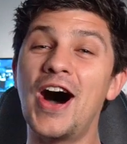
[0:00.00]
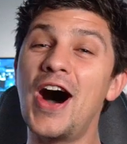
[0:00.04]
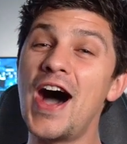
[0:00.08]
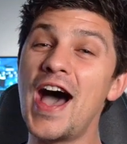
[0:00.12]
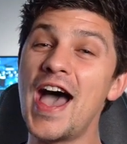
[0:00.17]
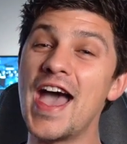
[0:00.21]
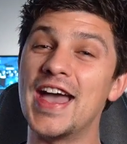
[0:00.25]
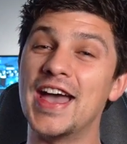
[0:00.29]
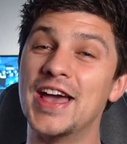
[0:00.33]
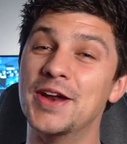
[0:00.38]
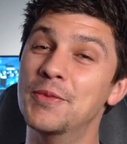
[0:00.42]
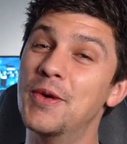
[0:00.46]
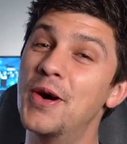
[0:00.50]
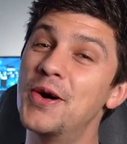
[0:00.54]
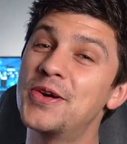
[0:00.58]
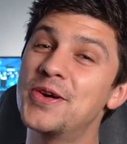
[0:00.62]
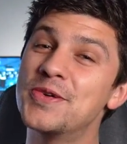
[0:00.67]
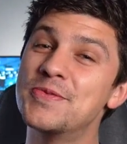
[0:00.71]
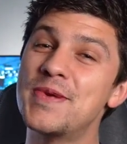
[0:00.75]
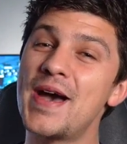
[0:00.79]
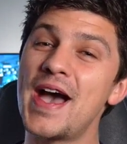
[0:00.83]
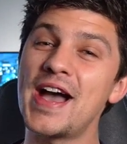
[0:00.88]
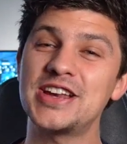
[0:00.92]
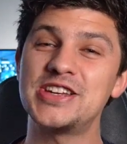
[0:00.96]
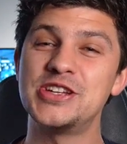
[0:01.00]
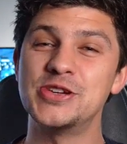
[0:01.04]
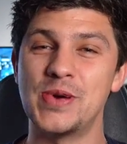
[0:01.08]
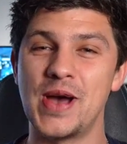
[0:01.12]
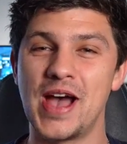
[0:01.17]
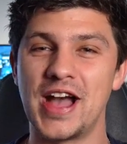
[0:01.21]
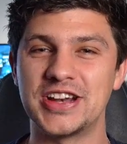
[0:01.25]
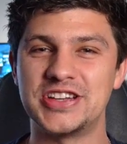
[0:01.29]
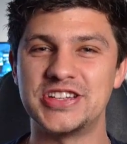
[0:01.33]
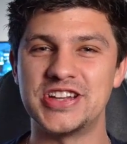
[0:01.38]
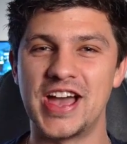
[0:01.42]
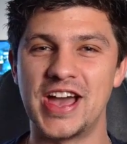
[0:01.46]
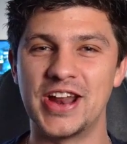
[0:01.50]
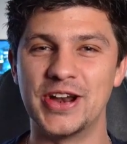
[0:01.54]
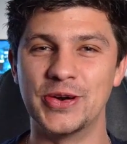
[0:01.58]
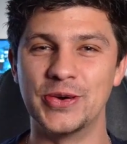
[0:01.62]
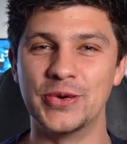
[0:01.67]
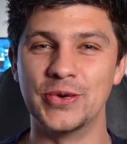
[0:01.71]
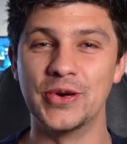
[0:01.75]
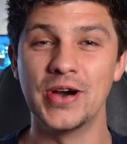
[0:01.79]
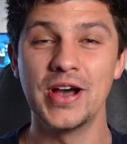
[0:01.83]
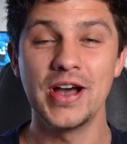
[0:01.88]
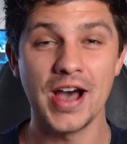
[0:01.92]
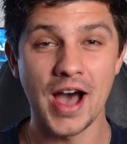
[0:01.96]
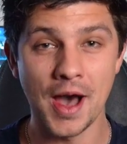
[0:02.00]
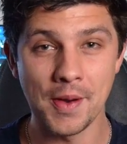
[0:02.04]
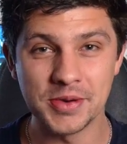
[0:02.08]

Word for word: Hi and welcome back to our channel.